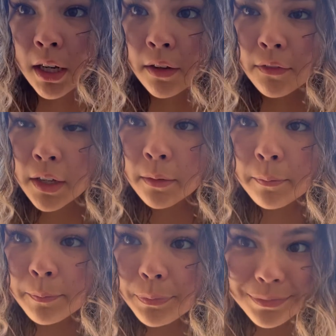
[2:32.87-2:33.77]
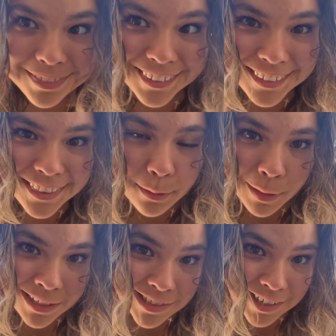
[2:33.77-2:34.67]
of um, the
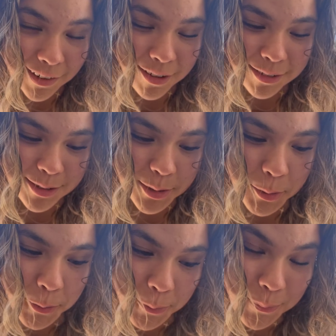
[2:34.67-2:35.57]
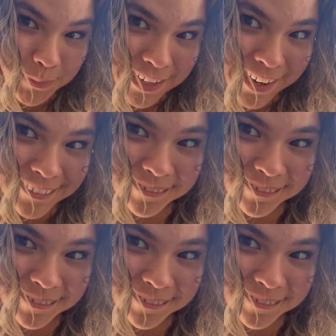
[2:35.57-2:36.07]
pants that i got so yeah